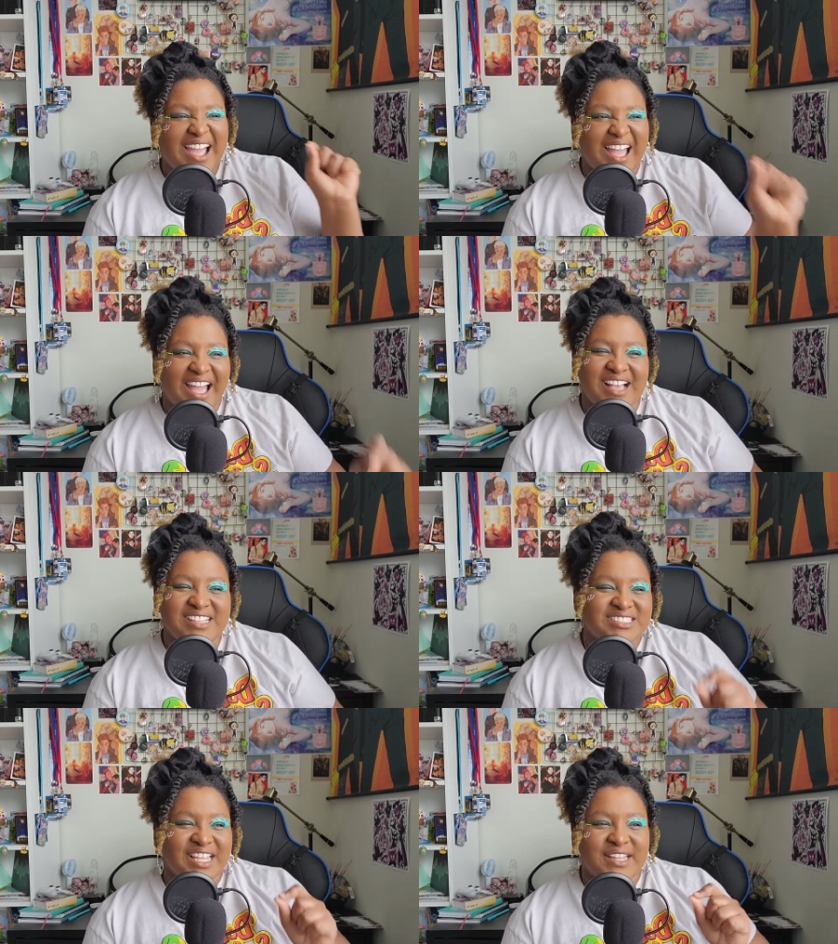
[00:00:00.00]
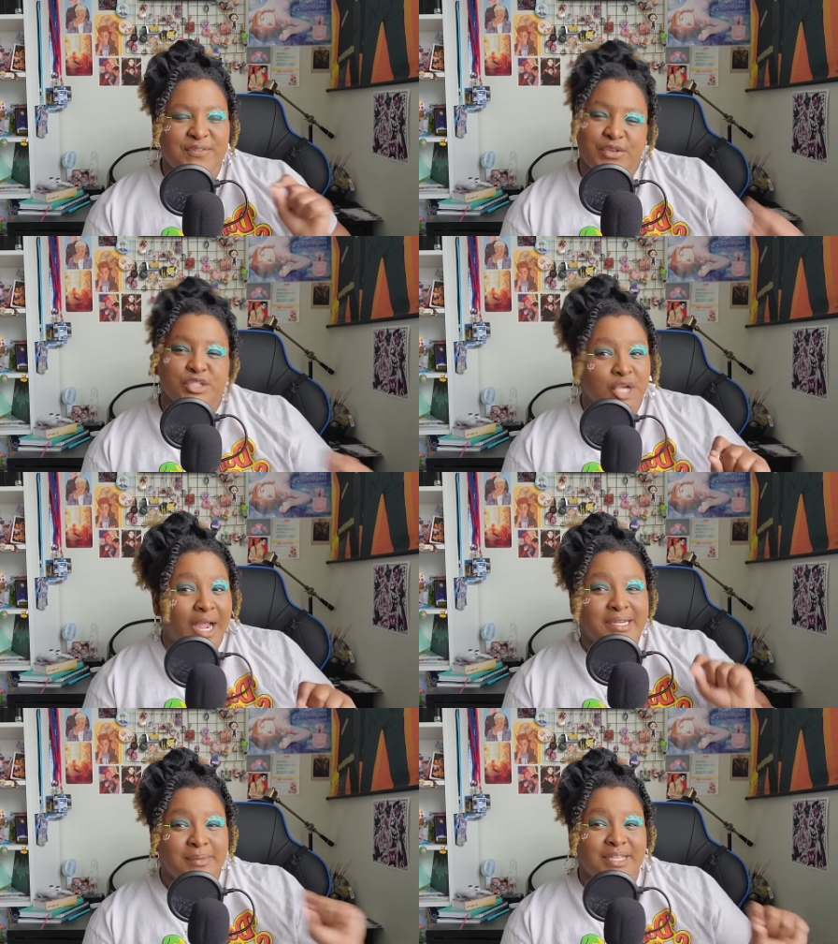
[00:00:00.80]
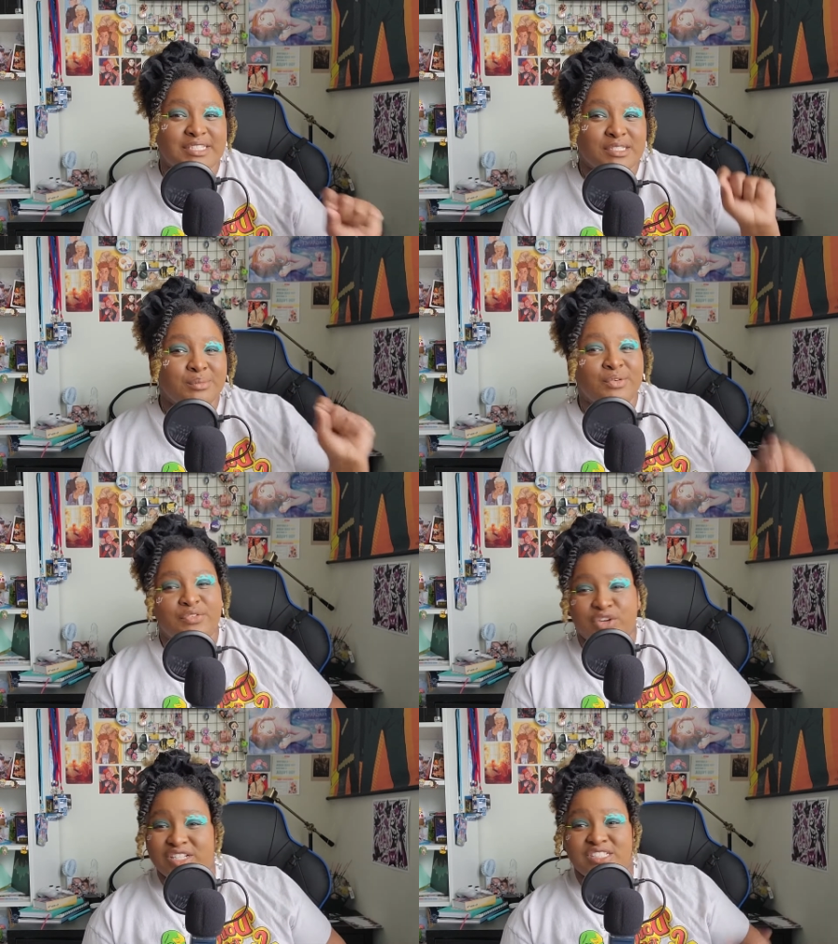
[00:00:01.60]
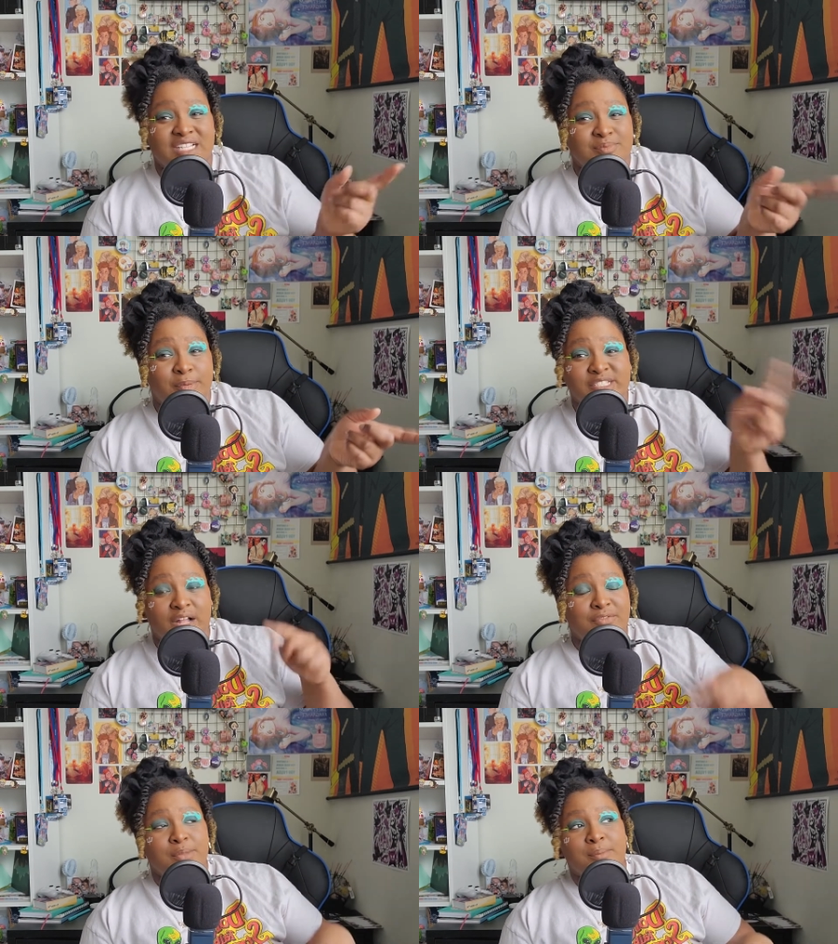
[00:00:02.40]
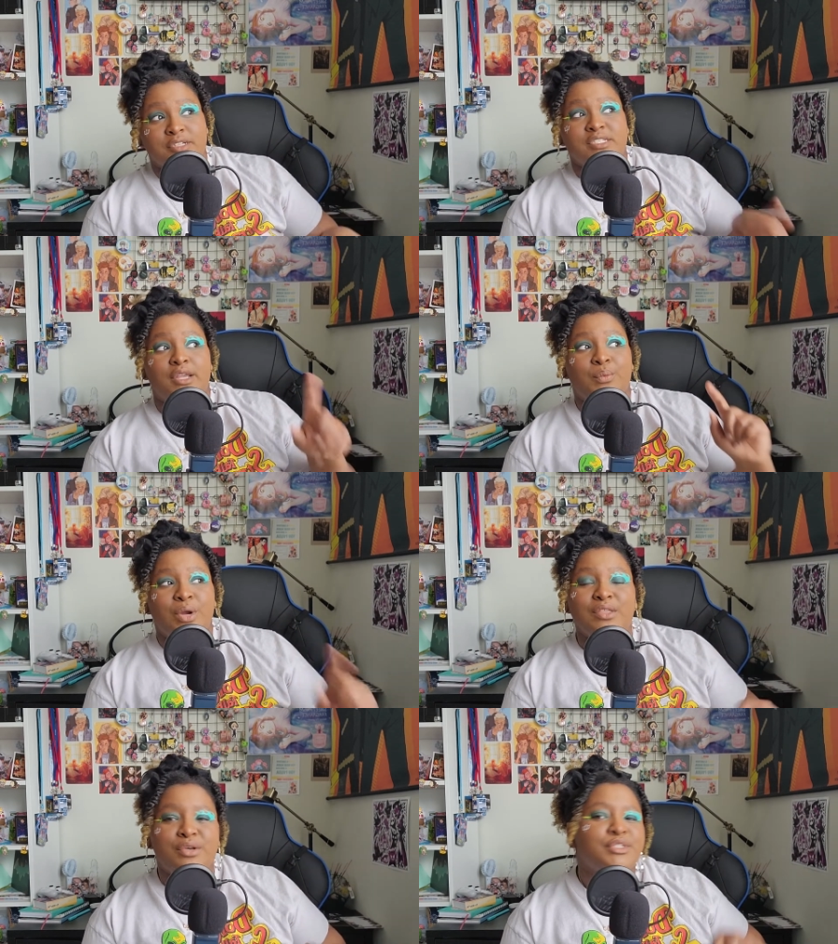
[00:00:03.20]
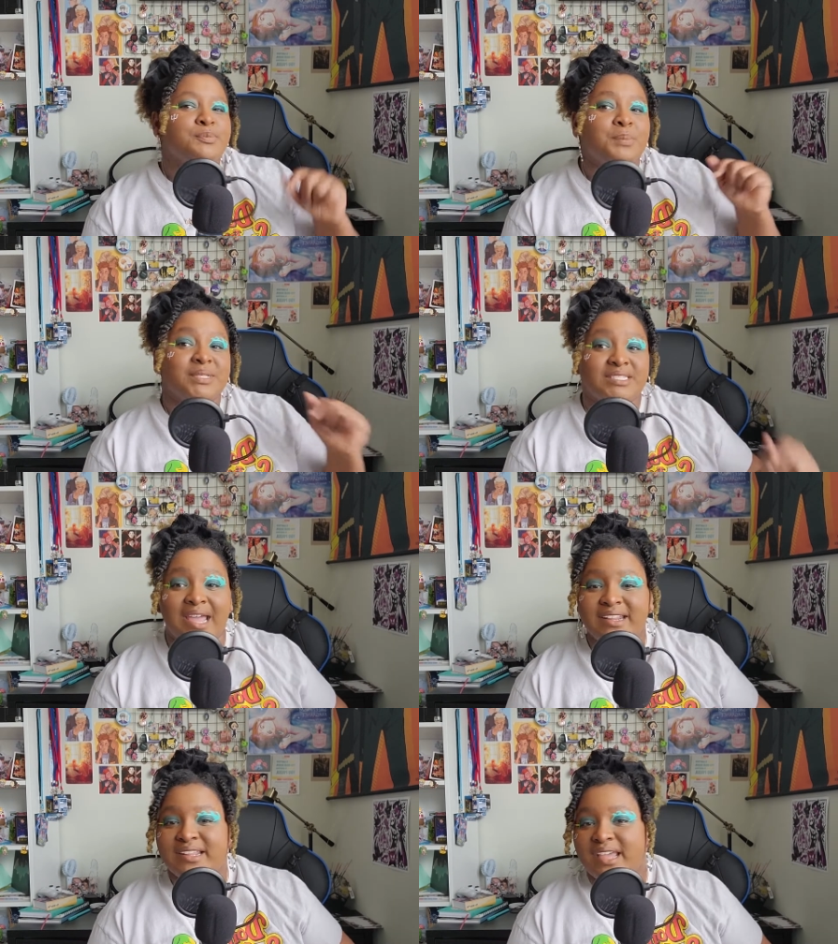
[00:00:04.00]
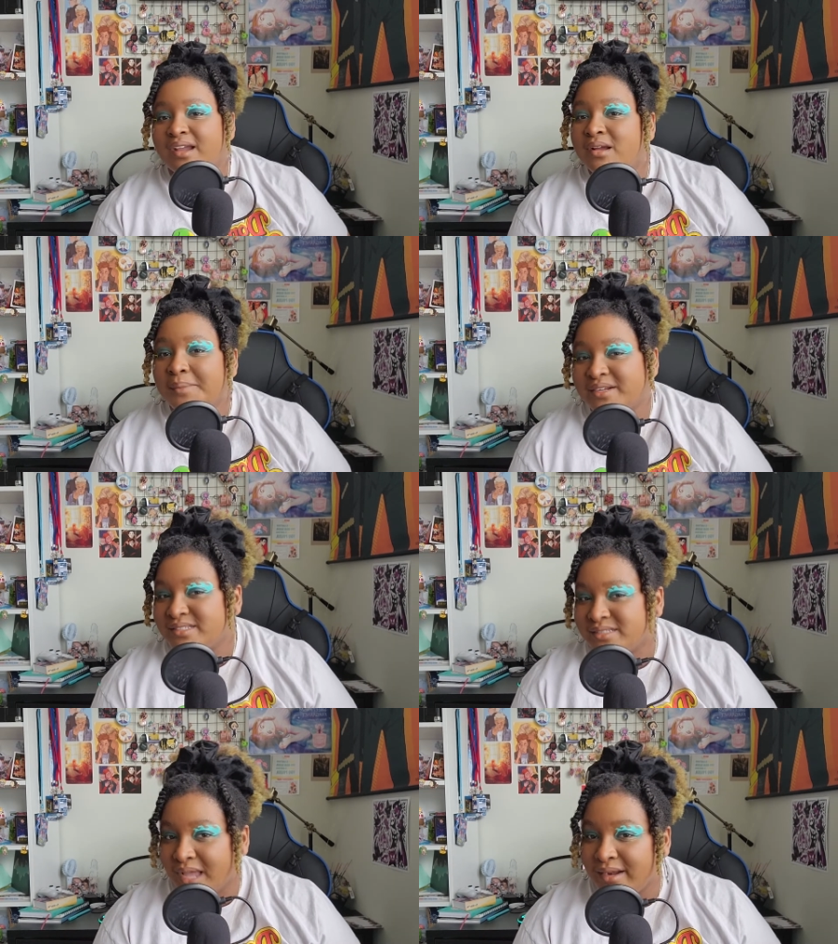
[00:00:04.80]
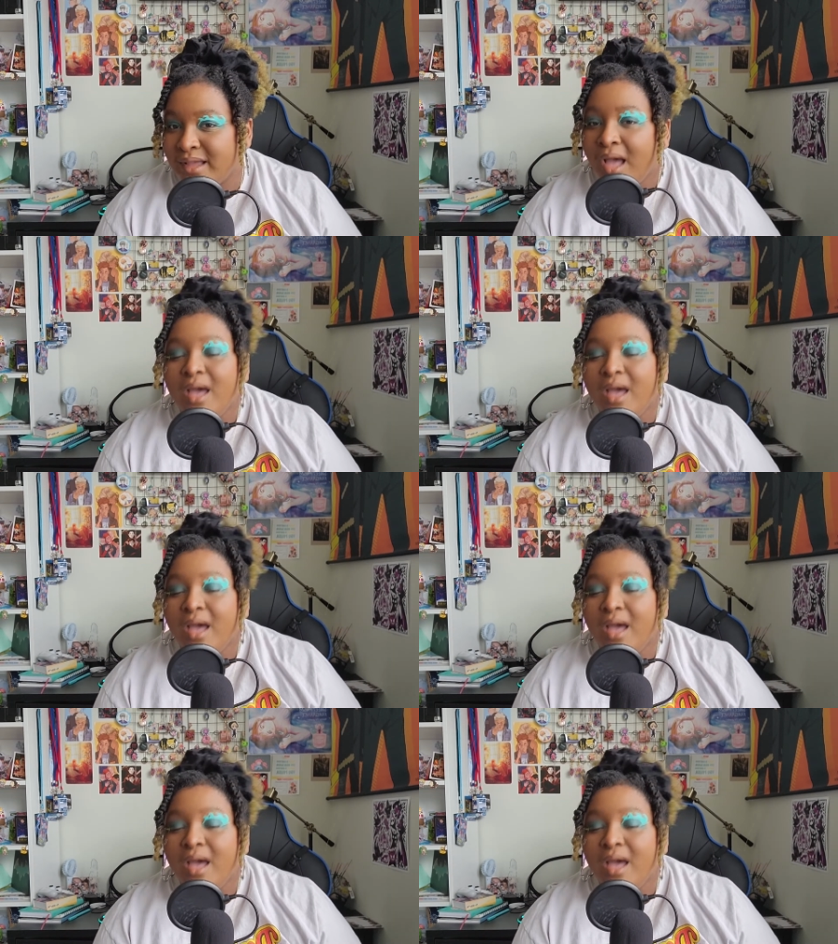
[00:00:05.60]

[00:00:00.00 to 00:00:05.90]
as like if you're trying to make this a movie franchise based off of the books. And one of those is Poseidon caring about his son.